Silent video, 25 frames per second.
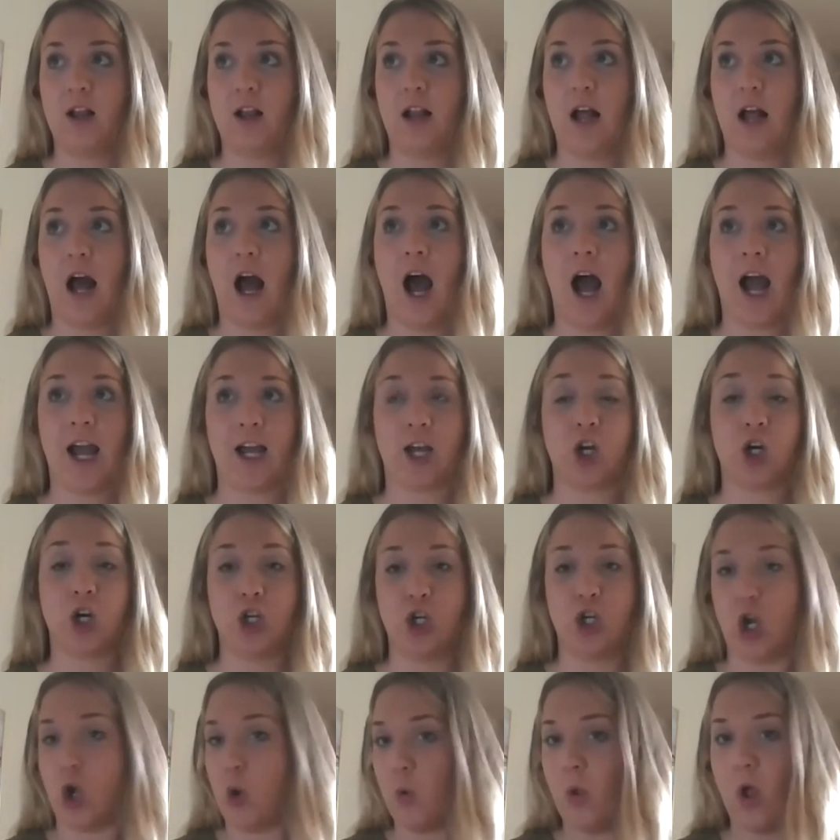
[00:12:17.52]
I
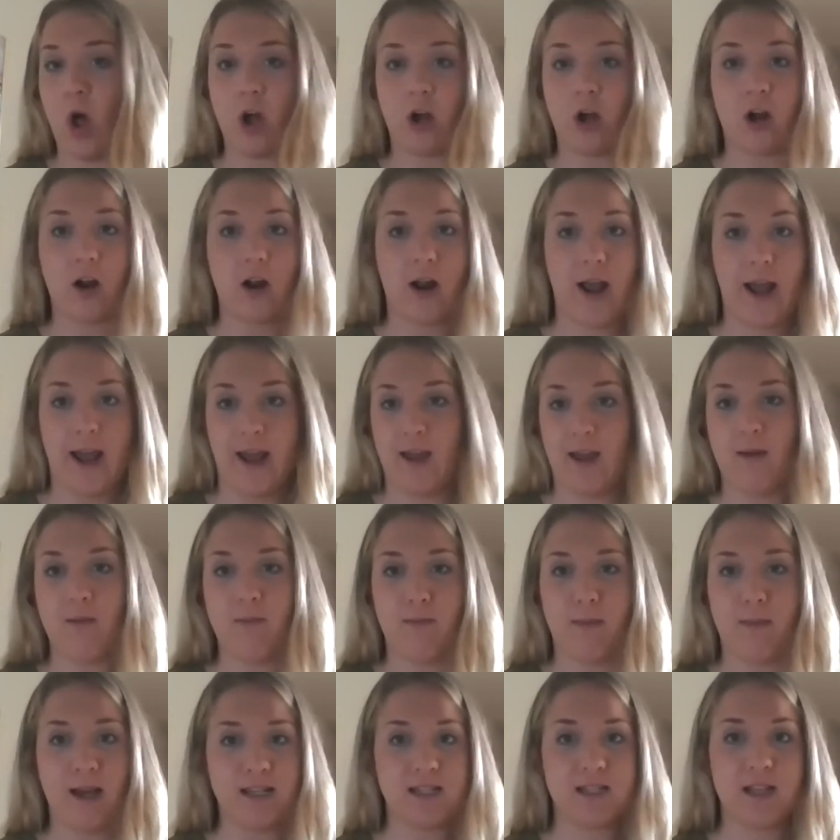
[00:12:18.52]
could no longer hate
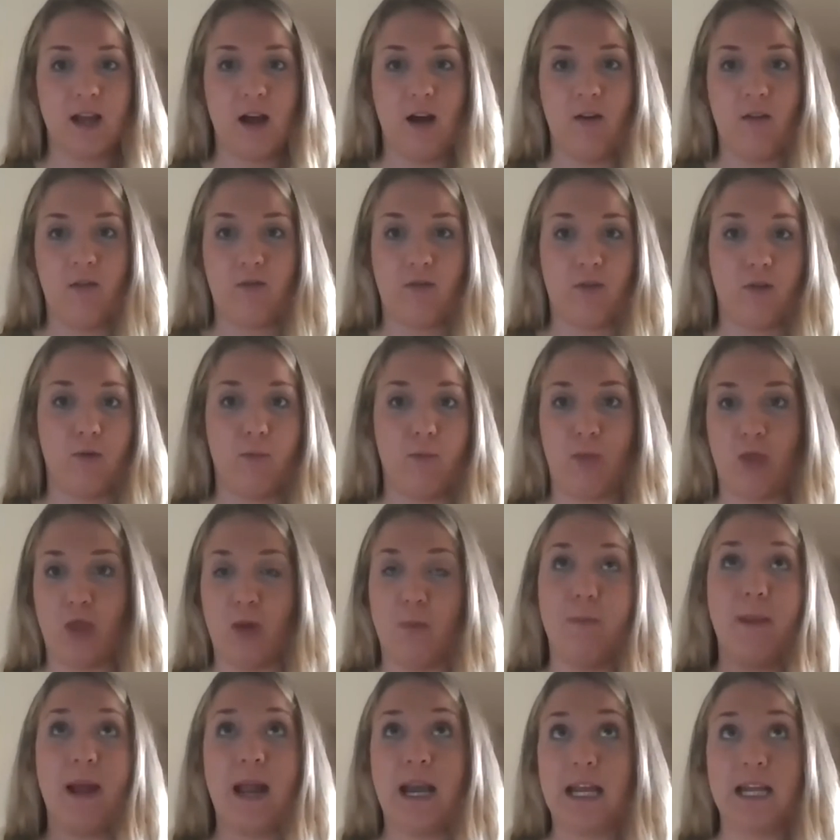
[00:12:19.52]
myself for the
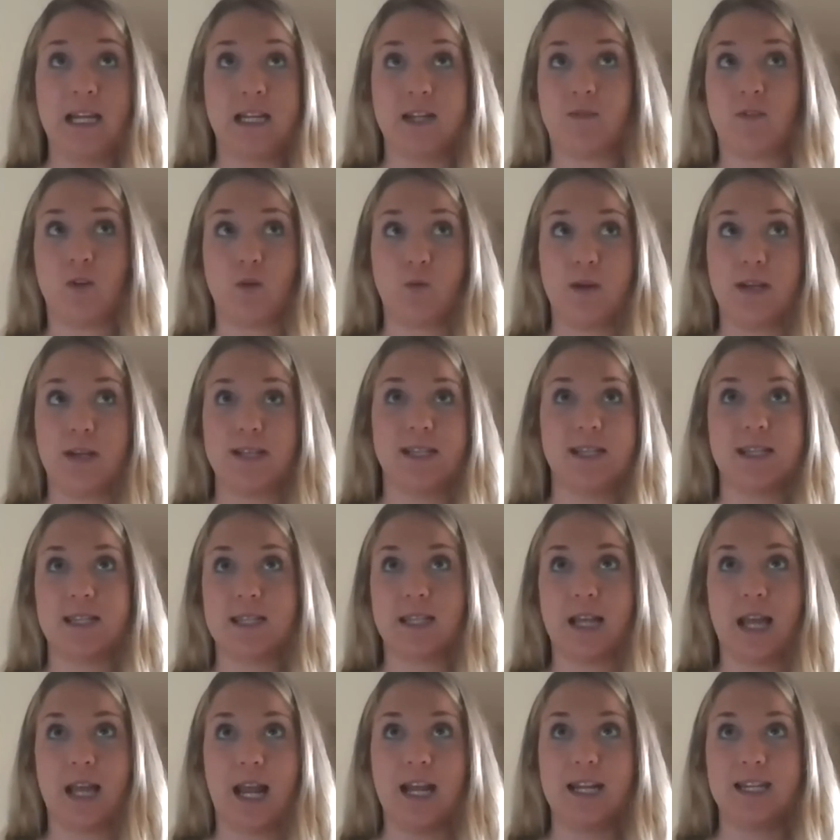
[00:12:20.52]
many different reasons
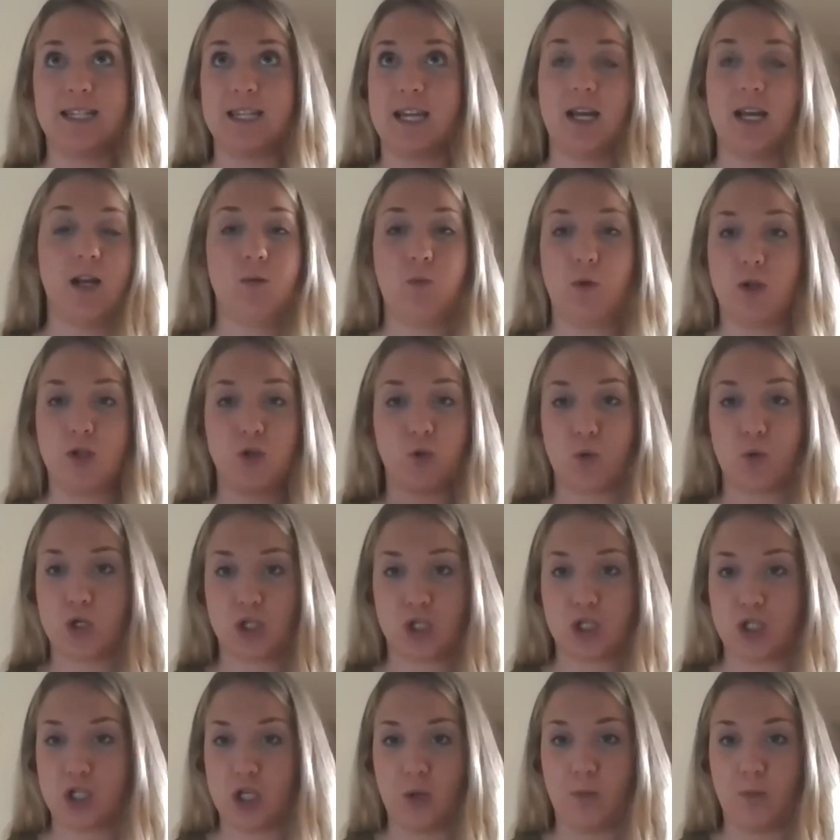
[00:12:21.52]
that I did, which were
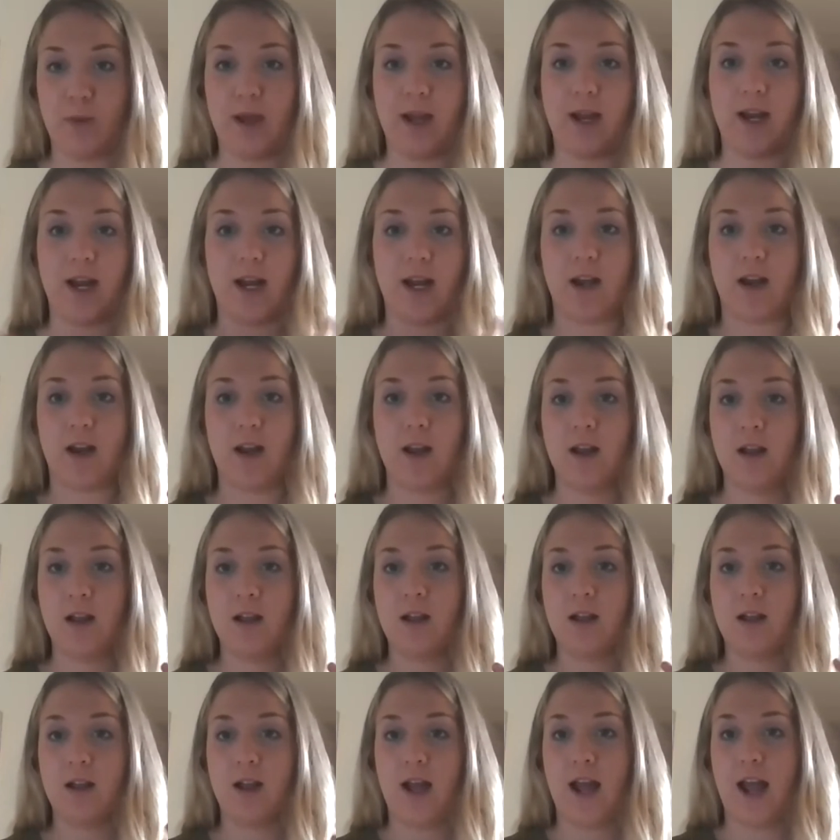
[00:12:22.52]
stupid
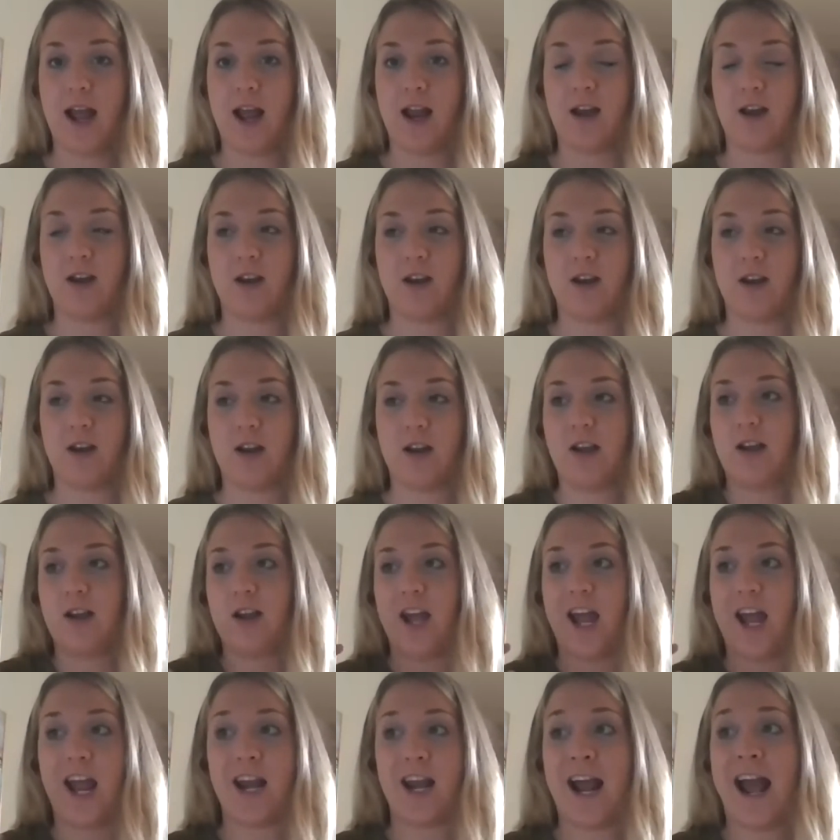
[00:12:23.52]
and
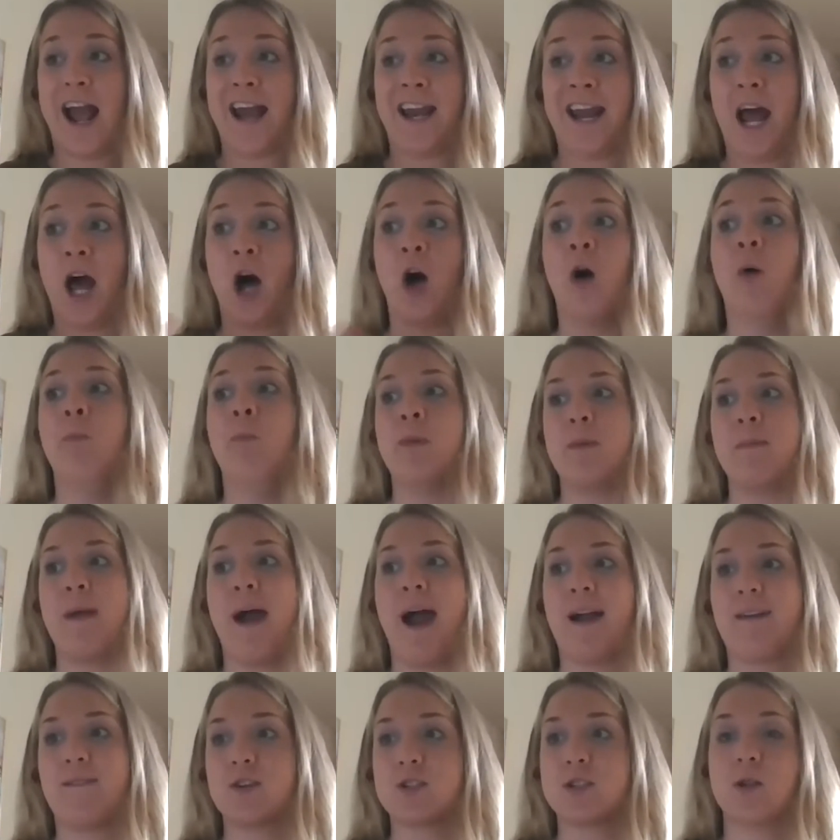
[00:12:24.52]
had held me
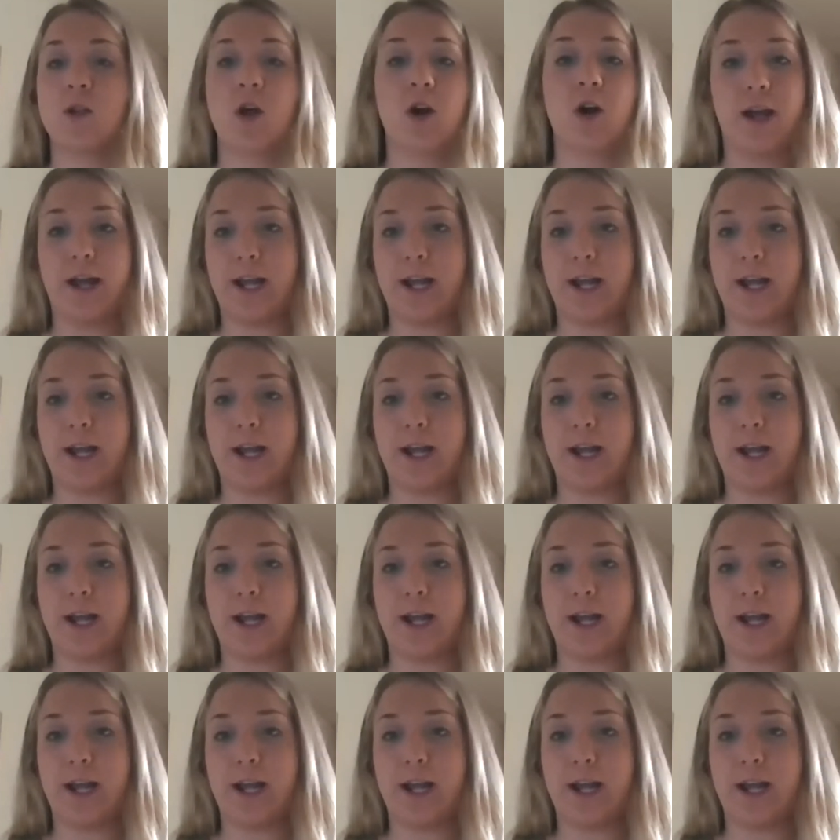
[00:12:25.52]
back for so long.